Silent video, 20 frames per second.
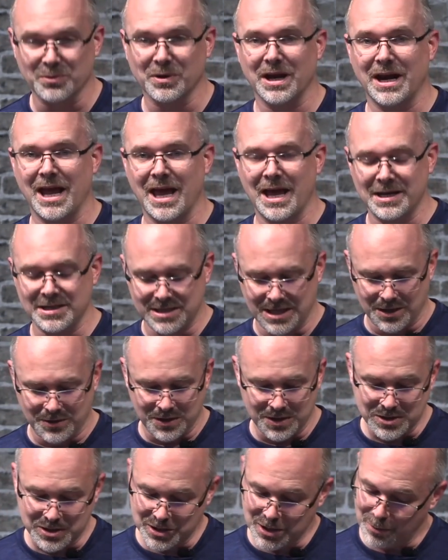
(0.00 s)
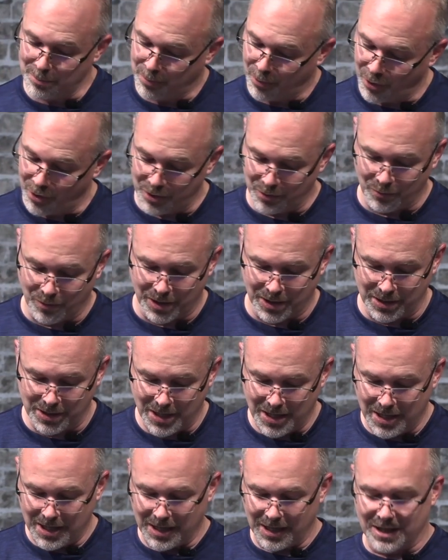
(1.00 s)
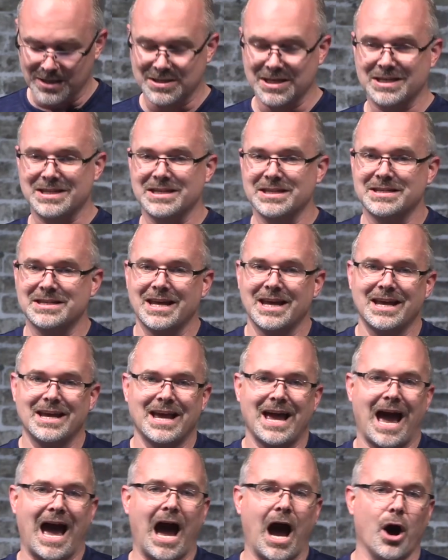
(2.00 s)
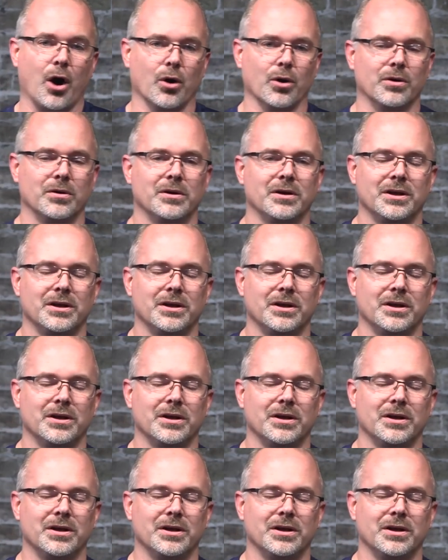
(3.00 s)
We're going to end here. This is the important one because this is how.